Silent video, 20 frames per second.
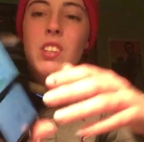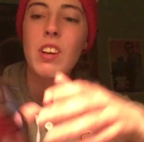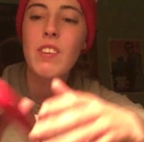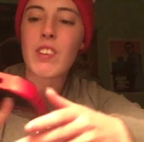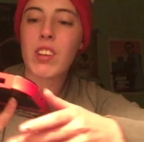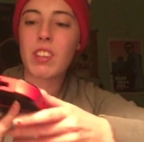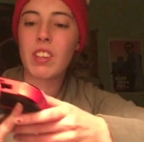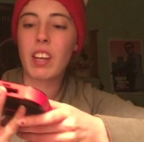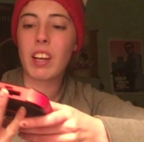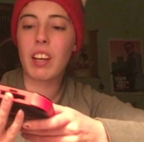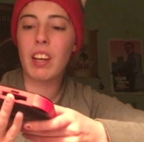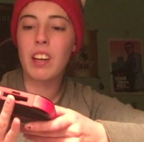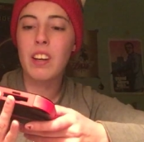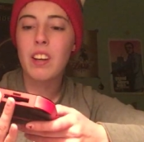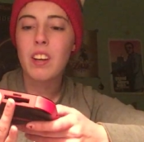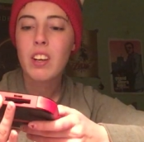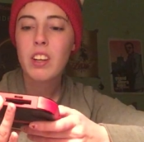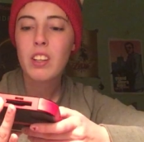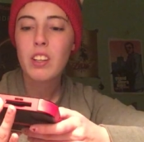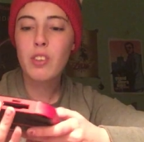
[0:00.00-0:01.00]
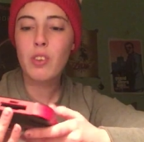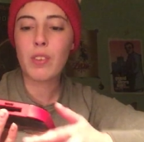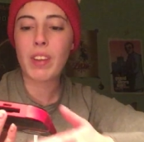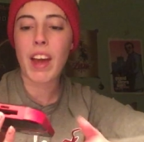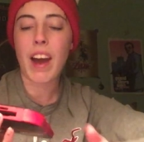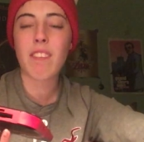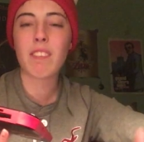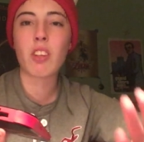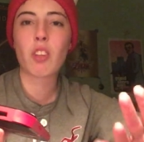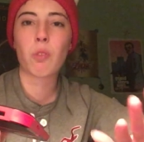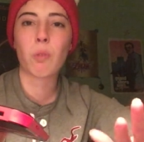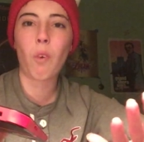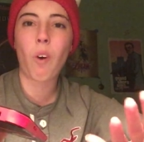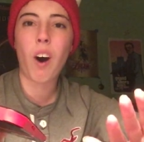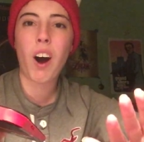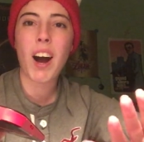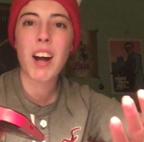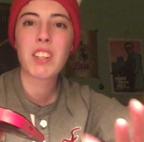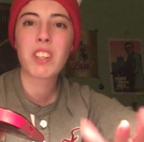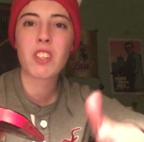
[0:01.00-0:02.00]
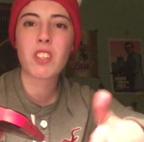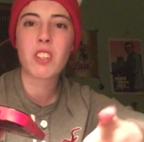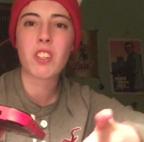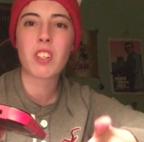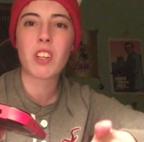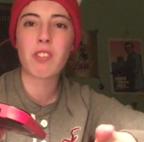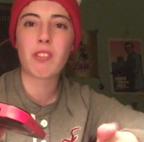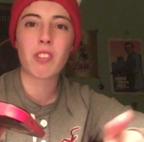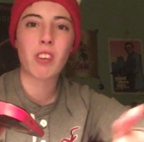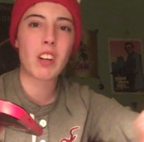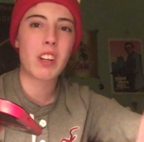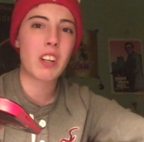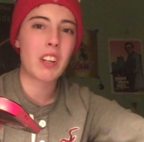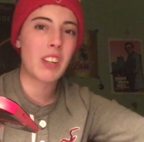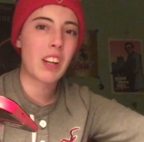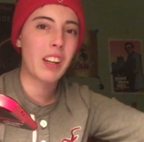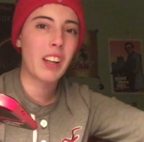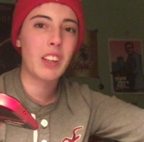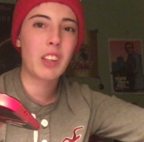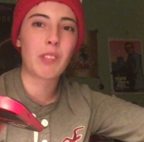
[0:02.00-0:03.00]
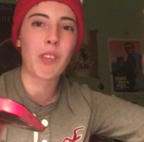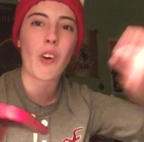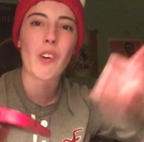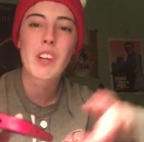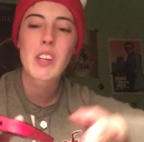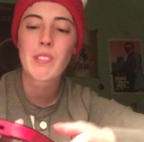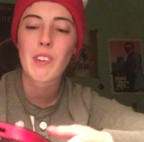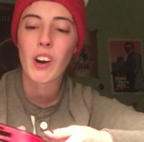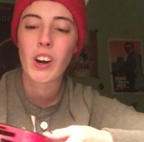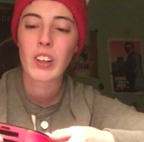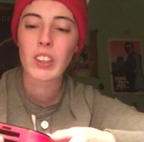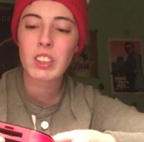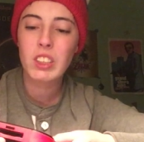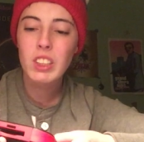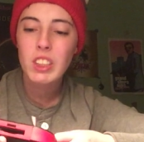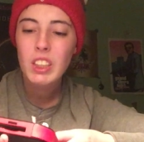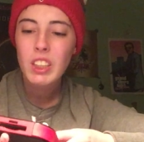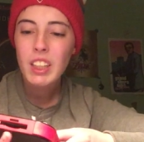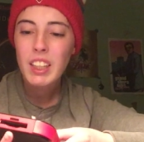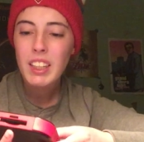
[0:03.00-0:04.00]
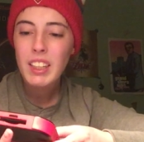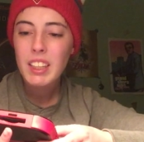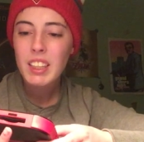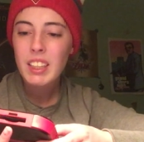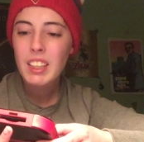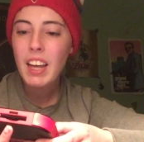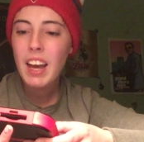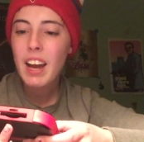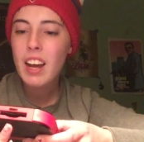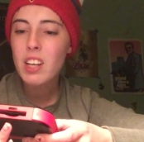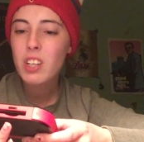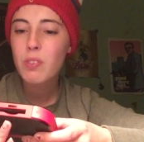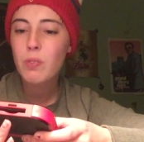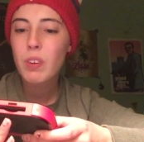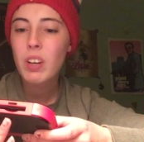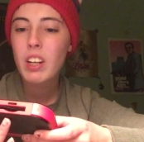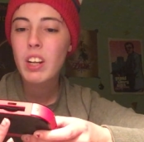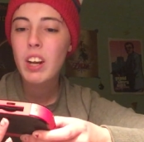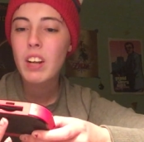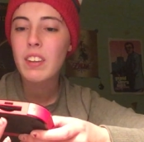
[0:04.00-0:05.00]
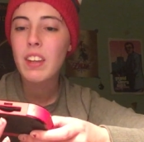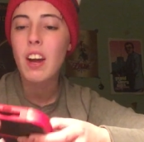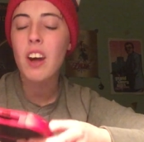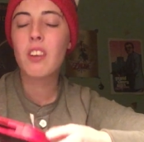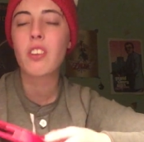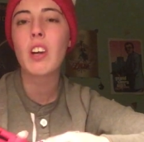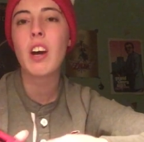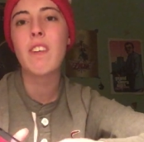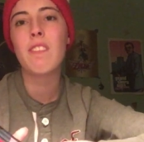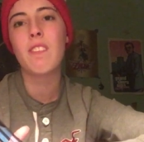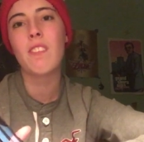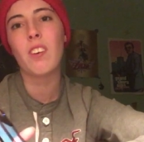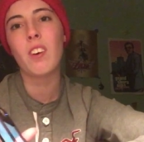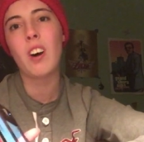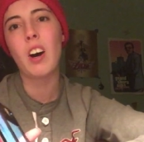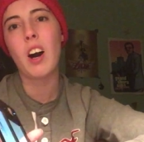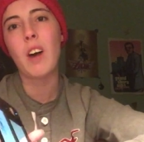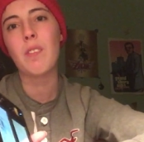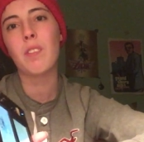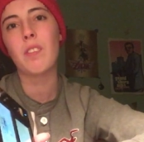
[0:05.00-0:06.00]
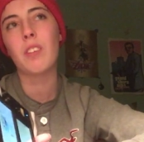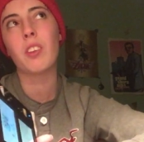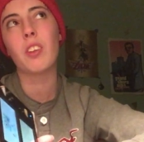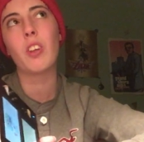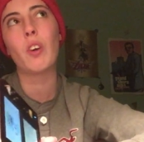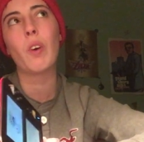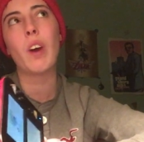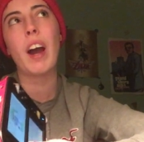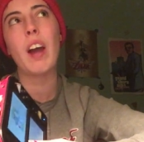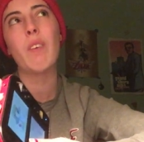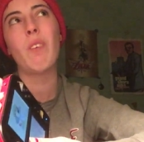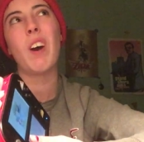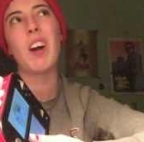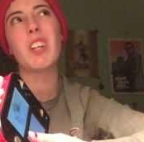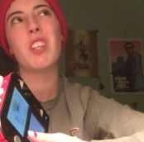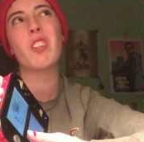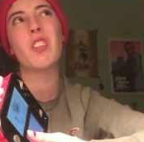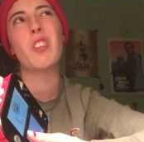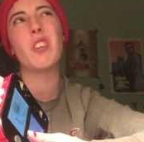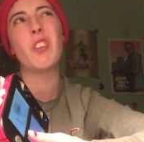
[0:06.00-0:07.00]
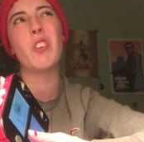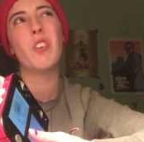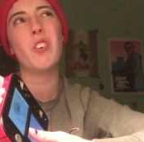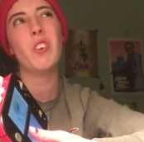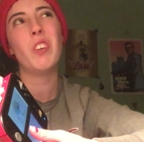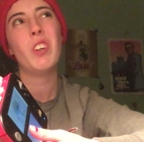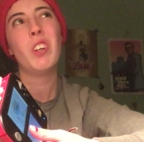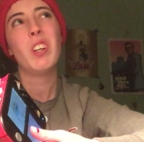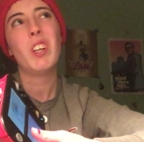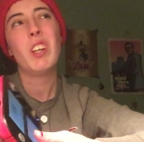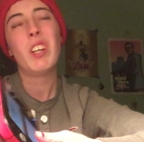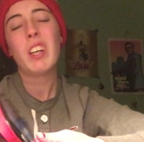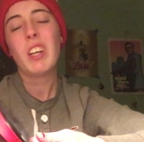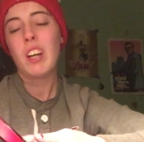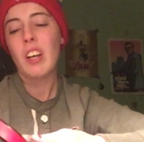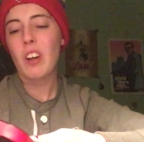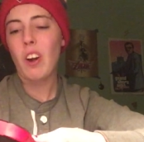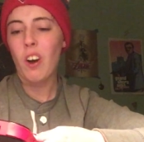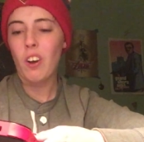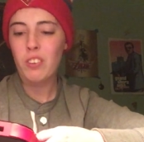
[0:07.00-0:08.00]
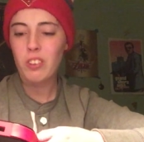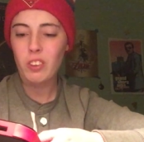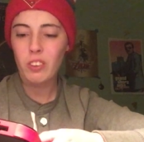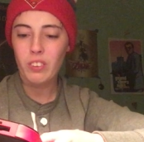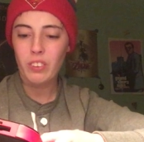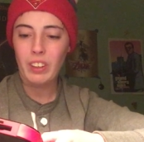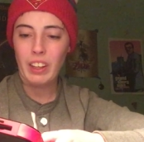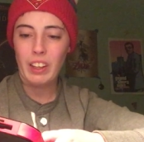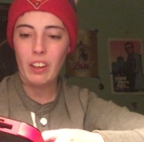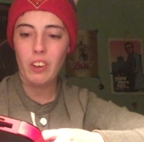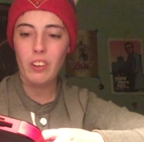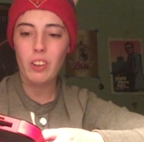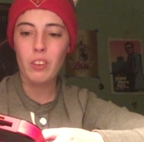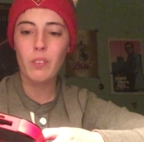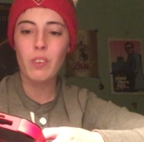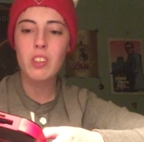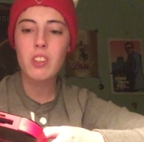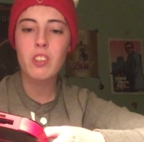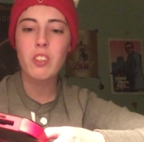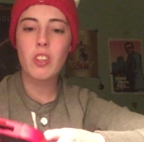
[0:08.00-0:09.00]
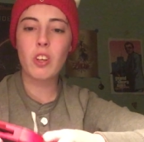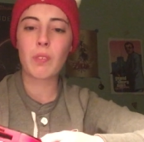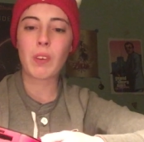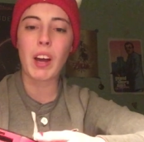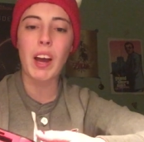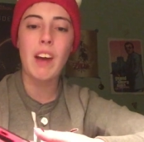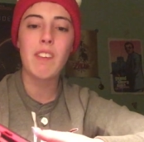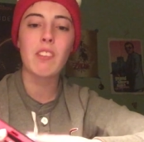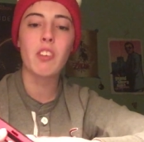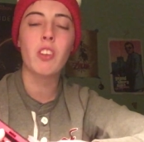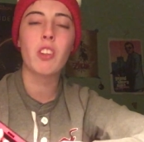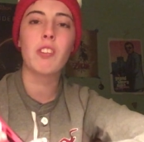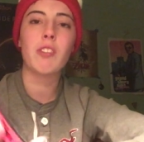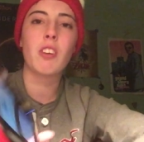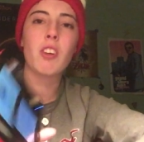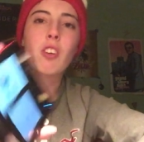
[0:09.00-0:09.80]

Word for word: and everything, and they have this watch. It's different. It's not like the Pokeballs. Yeah, it's pretty good. They also have um, Yokai Watch 2, and also like other ones too. But I have just the